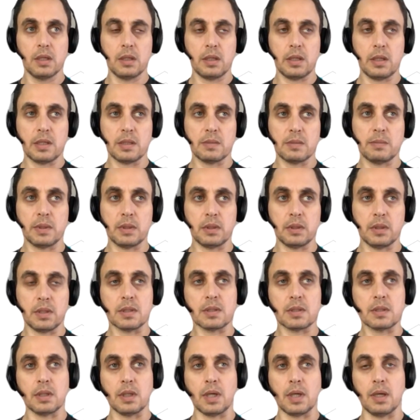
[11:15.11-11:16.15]
is
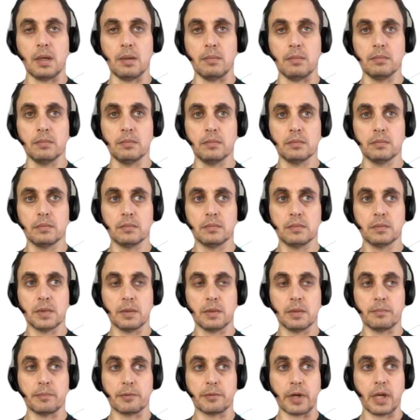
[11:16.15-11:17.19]

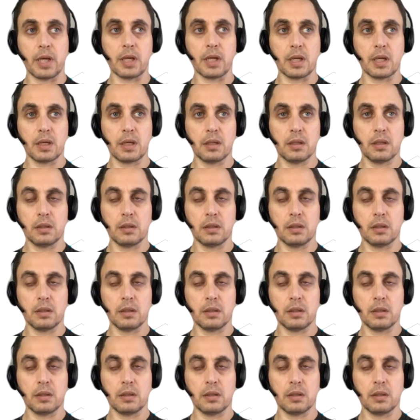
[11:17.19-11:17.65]
break